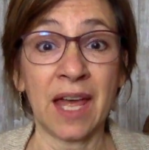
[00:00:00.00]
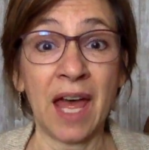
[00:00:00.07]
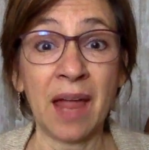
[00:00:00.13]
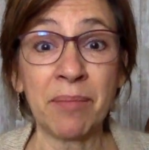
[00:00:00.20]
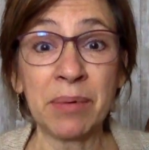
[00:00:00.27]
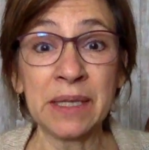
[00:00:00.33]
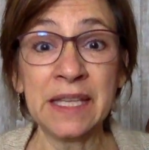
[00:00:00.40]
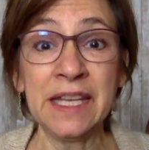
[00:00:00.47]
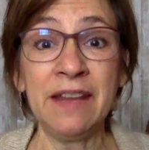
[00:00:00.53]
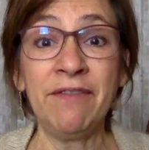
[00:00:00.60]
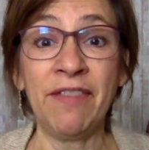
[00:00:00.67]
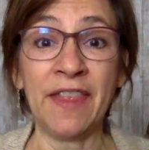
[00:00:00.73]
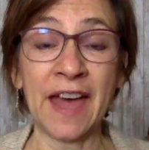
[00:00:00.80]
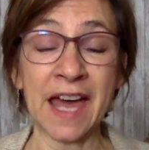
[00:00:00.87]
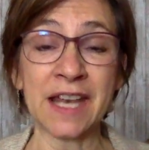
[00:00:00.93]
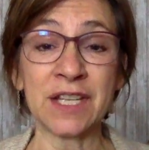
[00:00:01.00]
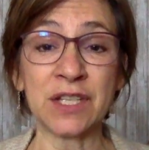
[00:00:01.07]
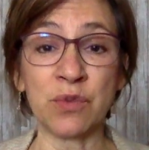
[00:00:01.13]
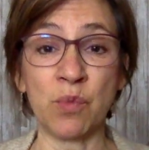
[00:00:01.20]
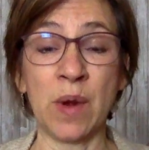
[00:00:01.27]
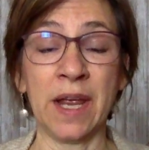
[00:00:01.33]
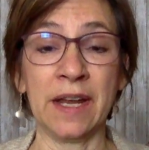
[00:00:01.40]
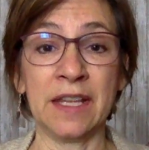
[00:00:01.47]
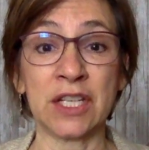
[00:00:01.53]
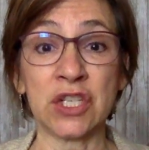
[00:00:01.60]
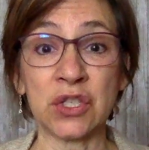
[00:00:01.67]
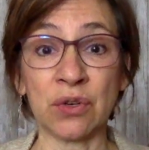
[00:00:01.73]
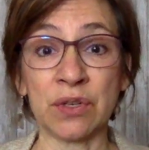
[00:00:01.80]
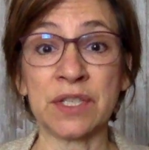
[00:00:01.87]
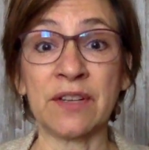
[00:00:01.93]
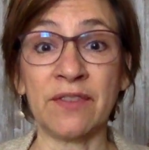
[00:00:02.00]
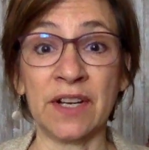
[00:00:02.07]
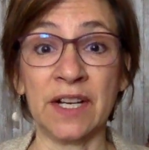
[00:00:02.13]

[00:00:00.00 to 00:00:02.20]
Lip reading: I believe that is when the source of